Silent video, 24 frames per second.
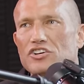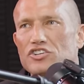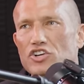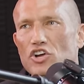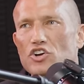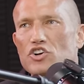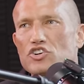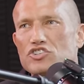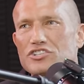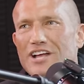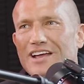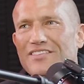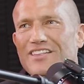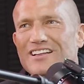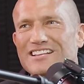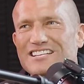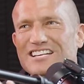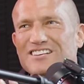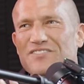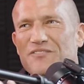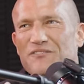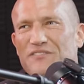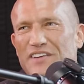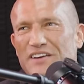Do you understand that
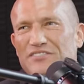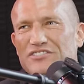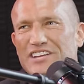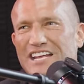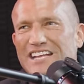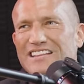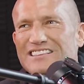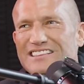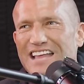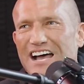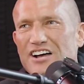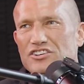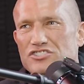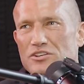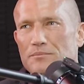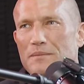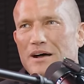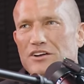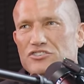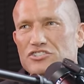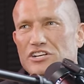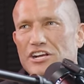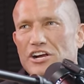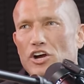that's 15,000
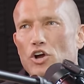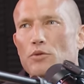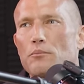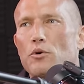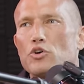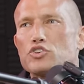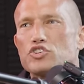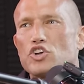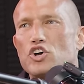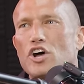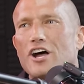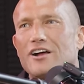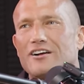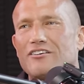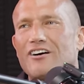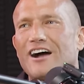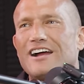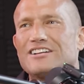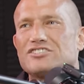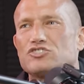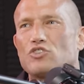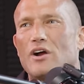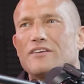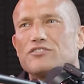miles a year? Most
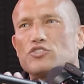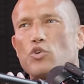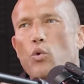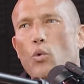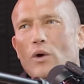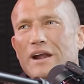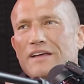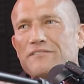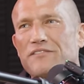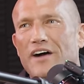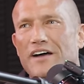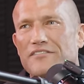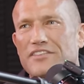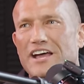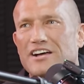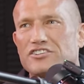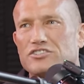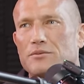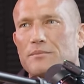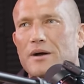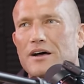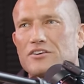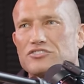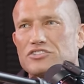clients drive
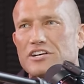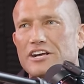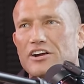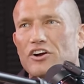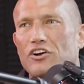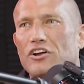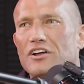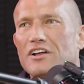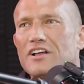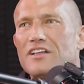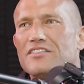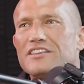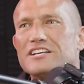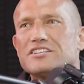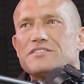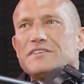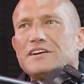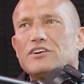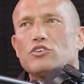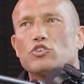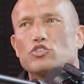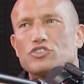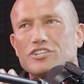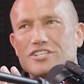25,000 miles a year. This
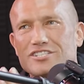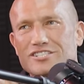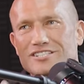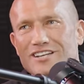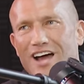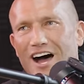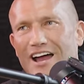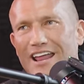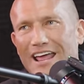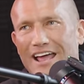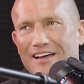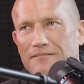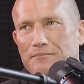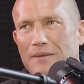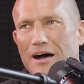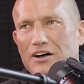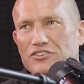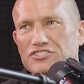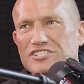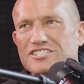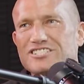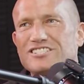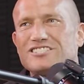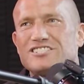vehicle does not have
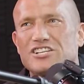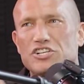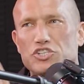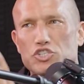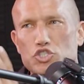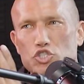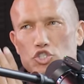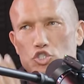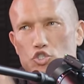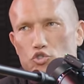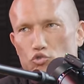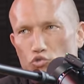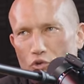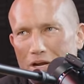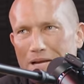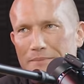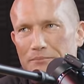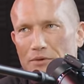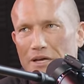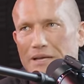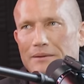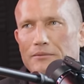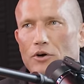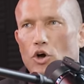miles. This is
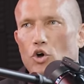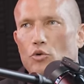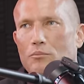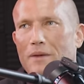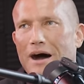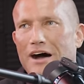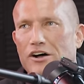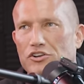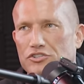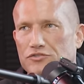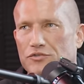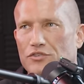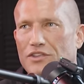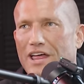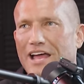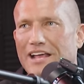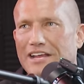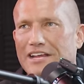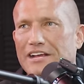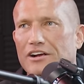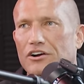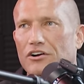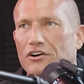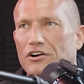extremely low miles for
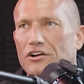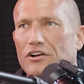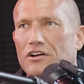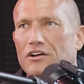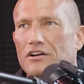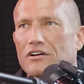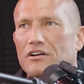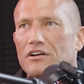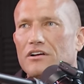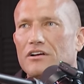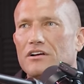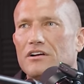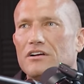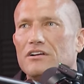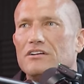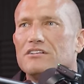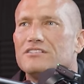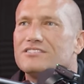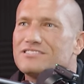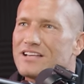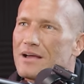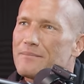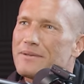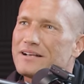that year.
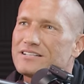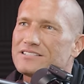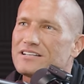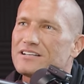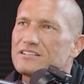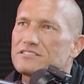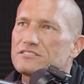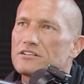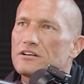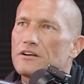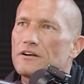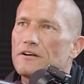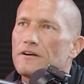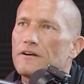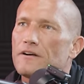Does that make sense?